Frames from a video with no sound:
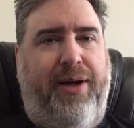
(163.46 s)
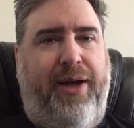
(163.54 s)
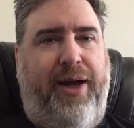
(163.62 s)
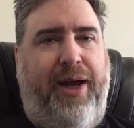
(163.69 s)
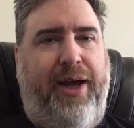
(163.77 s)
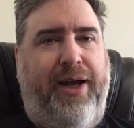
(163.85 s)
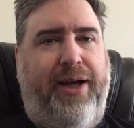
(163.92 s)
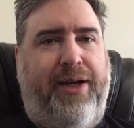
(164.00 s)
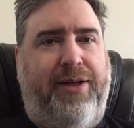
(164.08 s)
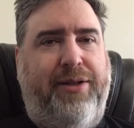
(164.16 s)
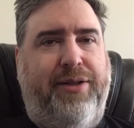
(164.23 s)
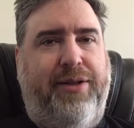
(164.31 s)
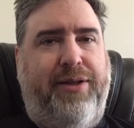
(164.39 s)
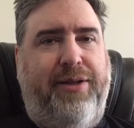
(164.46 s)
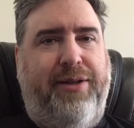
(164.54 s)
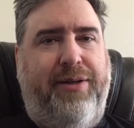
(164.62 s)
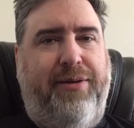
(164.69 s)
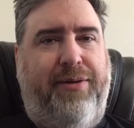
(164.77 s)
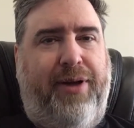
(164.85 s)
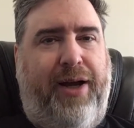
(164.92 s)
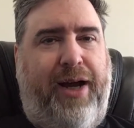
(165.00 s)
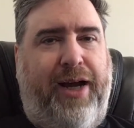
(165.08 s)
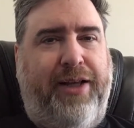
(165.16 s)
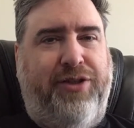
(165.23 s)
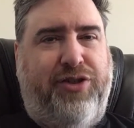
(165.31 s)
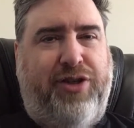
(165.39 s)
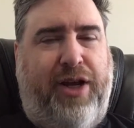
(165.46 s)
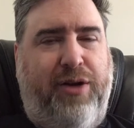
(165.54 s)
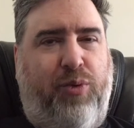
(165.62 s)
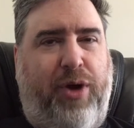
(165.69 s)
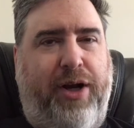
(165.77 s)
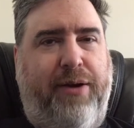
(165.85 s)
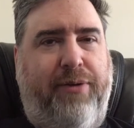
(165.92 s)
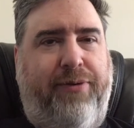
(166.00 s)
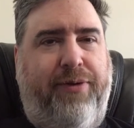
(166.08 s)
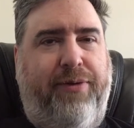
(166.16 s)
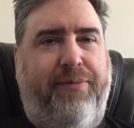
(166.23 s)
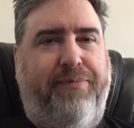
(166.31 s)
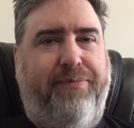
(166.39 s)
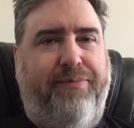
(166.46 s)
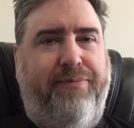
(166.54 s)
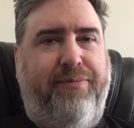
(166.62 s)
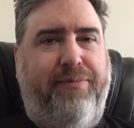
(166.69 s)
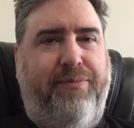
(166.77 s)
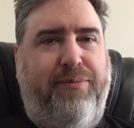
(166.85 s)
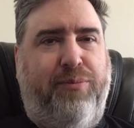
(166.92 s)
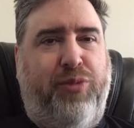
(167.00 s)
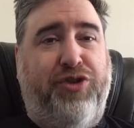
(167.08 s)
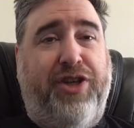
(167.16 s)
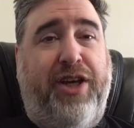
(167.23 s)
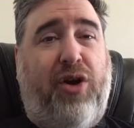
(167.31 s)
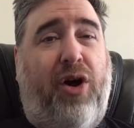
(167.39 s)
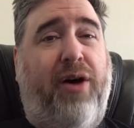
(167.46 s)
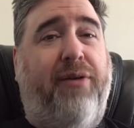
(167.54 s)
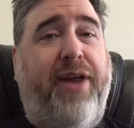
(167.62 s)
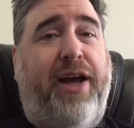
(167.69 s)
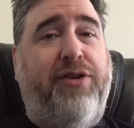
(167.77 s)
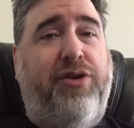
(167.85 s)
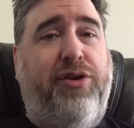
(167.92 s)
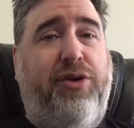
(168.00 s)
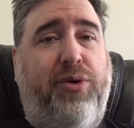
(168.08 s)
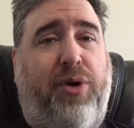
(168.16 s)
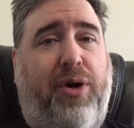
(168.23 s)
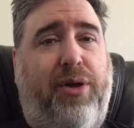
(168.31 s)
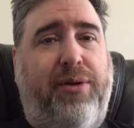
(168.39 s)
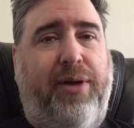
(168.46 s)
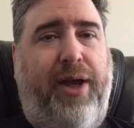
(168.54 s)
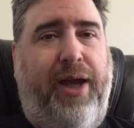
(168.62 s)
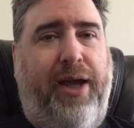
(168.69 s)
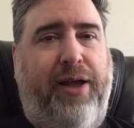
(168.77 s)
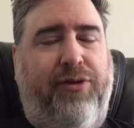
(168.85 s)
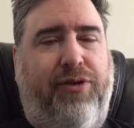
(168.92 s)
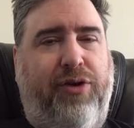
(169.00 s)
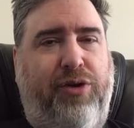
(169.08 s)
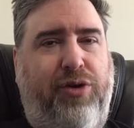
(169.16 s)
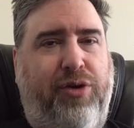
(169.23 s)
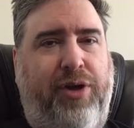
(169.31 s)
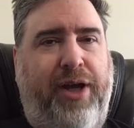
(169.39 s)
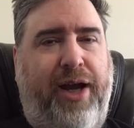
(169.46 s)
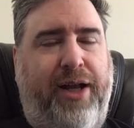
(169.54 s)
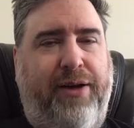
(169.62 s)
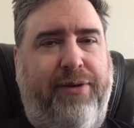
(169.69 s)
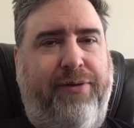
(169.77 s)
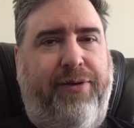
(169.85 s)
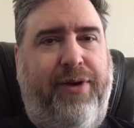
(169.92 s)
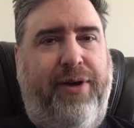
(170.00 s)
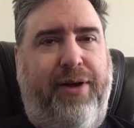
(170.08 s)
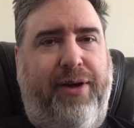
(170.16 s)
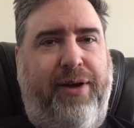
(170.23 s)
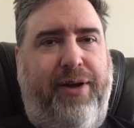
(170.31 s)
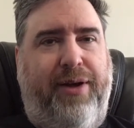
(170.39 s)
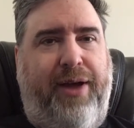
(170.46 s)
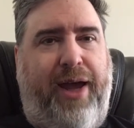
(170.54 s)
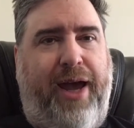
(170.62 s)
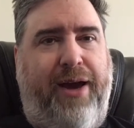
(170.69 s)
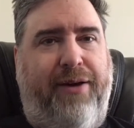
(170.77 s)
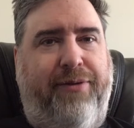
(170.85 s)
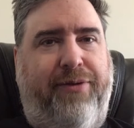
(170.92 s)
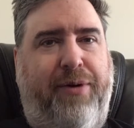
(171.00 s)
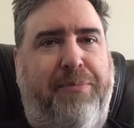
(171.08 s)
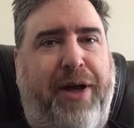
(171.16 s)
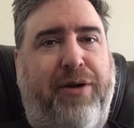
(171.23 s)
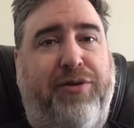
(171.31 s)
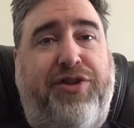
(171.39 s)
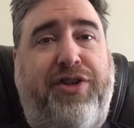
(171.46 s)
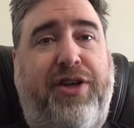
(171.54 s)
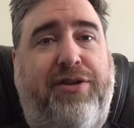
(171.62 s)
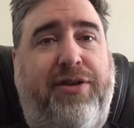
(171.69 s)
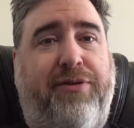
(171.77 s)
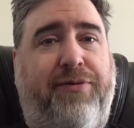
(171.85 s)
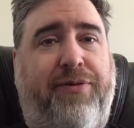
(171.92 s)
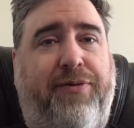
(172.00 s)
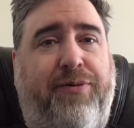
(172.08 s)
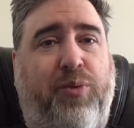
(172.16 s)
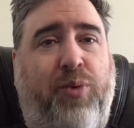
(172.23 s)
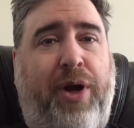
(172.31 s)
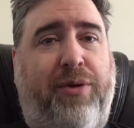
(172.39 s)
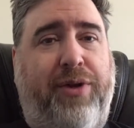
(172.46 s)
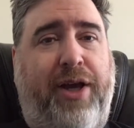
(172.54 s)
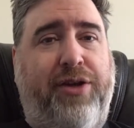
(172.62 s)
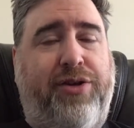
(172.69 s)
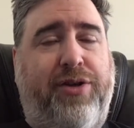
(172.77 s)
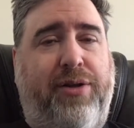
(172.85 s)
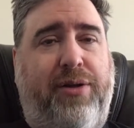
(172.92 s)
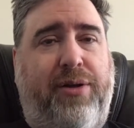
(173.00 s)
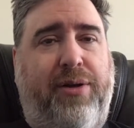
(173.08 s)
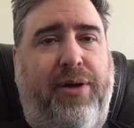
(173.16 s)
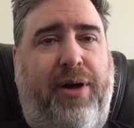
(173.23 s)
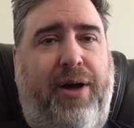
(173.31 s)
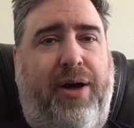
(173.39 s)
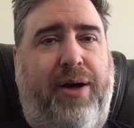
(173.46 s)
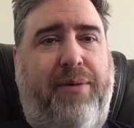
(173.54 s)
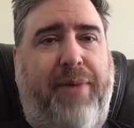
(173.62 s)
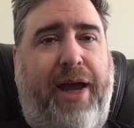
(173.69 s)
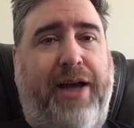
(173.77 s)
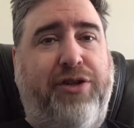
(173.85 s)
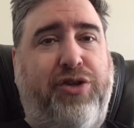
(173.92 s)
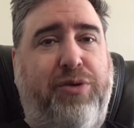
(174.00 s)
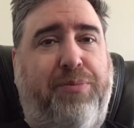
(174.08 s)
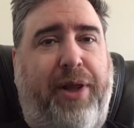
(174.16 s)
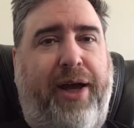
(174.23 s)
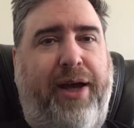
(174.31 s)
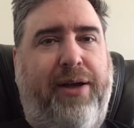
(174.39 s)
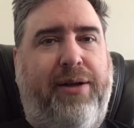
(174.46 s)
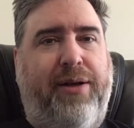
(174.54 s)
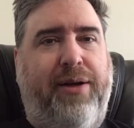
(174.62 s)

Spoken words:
And I just kind of want to present all of that to you all, and so you can kind of have a better sense of Rail Nation as you play it.